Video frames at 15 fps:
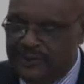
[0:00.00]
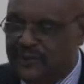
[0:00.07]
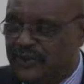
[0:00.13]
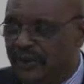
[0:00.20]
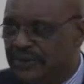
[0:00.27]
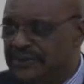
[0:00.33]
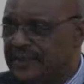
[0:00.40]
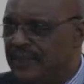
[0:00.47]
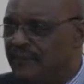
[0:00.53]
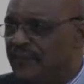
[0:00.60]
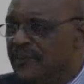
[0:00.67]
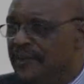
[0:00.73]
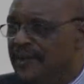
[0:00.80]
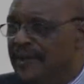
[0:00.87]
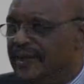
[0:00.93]

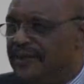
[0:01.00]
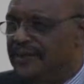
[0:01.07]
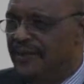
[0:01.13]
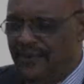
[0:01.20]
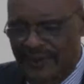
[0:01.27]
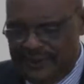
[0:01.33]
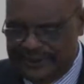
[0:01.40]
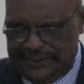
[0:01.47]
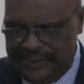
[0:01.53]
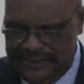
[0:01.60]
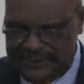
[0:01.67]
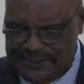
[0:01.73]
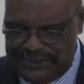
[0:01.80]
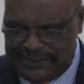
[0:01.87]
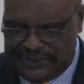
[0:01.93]
Joseph did not
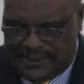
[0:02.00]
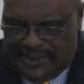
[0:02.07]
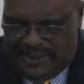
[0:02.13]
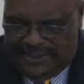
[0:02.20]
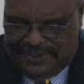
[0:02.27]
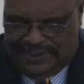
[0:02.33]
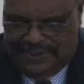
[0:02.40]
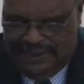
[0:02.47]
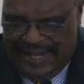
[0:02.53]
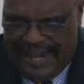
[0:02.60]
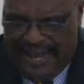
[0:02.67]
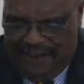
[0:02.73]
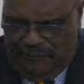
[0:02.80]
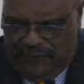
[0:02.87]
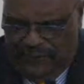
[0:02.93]
just start
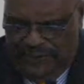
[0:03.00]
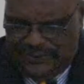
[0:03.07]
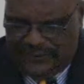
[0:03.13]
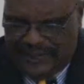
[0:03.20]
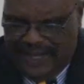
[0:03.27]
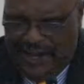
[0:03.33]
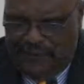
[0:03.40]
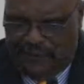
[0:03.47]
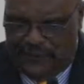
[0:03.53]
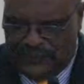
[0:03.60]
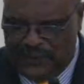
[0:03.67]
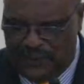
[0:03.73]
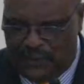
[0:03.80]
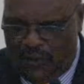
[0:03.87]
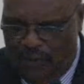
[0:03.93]
his life
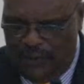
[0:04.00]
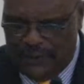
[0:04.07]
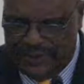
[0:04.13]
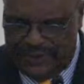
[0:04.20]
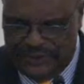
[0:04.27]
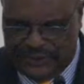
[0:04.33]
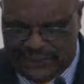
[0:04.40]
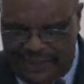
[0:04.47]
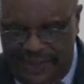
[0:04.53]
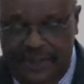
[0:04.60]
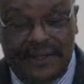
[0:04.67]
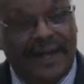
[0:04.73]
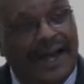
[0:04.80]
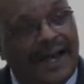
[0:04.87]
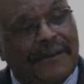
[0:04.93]
with a golden
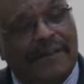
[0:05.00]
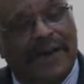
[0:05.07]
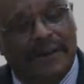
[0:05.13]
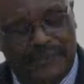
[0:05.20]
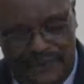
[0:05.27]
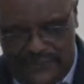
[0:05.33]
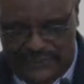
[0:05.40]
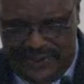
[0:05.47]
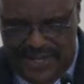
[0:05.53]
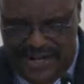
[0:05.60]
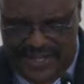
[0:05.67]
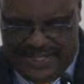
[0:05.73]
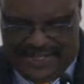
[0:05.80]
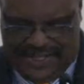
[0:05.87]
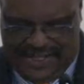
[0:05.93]
chain around his
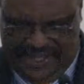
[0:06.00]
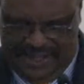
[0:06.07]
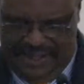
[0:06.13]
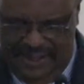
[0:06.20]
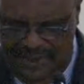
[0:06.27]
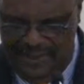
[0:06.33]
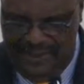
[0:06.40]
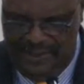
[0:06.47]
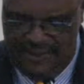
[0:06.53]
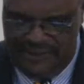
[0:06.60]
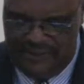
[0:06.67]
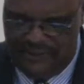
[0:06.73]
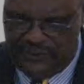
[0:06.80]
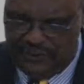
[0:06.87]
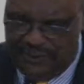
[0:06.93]
neck.
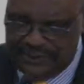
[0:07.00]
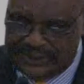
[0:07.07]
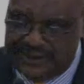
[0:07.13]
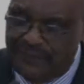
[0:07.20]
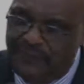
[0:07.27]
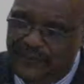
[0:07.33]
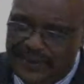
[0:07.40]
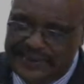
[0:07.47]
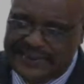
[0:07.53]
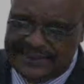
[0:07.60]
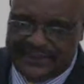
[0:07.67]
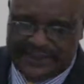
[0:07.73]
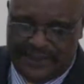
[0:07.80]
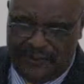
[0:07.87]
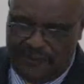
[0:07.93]
Joseph was
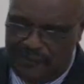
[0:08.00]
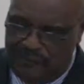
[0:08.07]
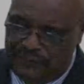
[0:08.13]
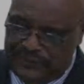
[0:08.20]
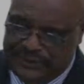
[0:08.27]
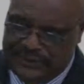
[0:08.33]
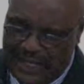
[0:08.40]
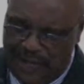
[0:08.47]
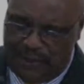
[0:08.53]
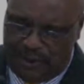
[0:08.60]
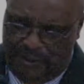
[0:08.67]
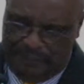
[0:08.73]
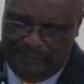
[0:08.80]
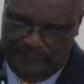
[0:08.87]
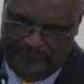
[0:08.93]
the son of
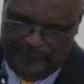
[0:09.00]
Jacob.